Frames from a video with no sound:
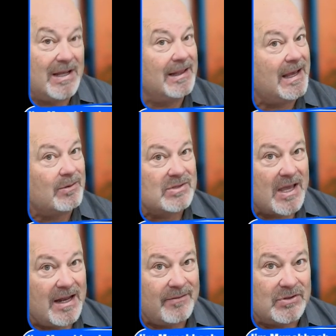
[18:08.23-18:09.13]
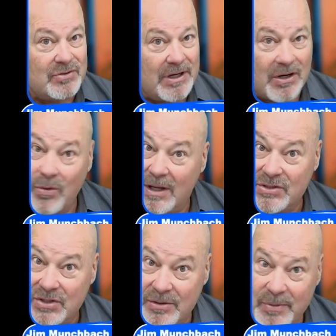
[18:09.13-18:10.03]
And that was kind of a trick
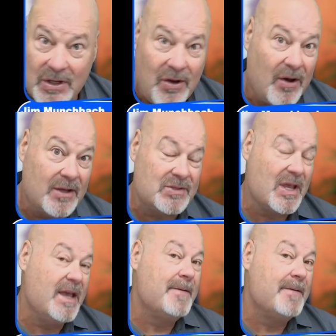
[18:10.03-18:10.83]
question because